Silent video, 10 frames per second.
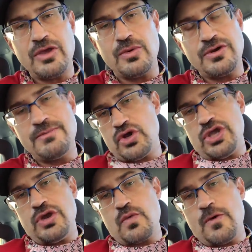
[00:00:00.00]
you into
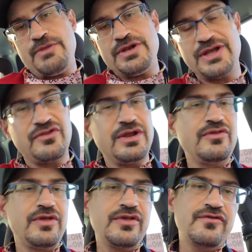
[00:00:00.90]
booking a room that doesn't
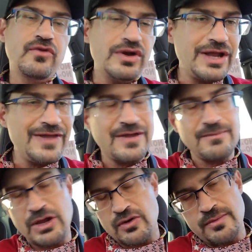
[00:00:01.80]
exist for a date that
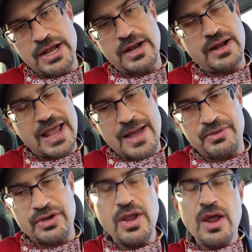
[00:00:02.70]
may or may not
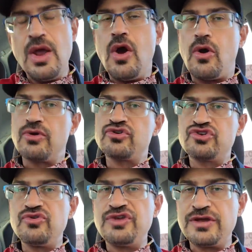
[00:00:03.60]
happen, or a
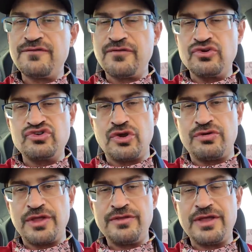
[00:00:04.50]
show ticket for a show
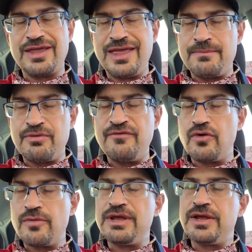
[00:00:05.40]
that can't
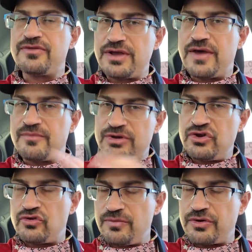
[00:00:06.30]
perform because the government
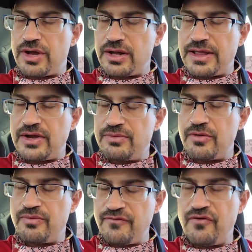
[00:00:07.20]
told them they're not allowed
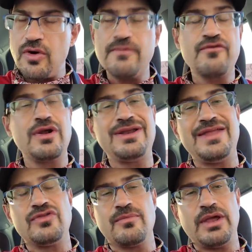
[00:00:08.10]
to perform for a
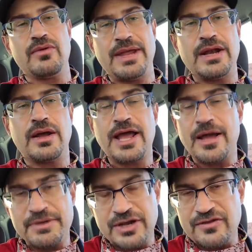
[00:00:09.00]
date that may or may not
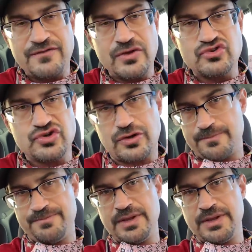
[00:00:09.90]
happen in the future.